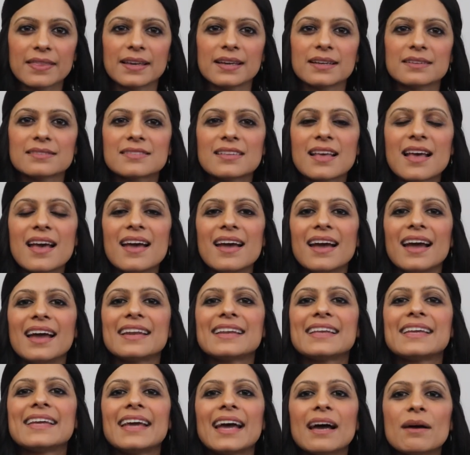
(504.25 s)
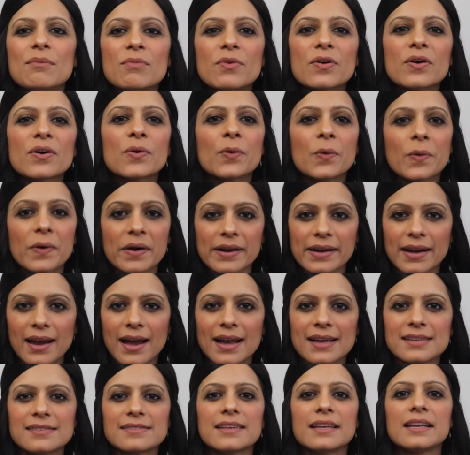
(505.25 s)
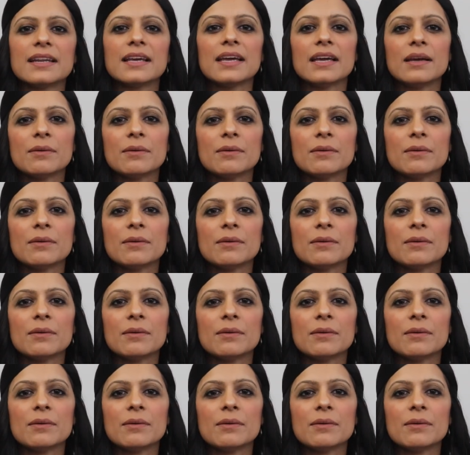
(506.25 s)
things and get more organized and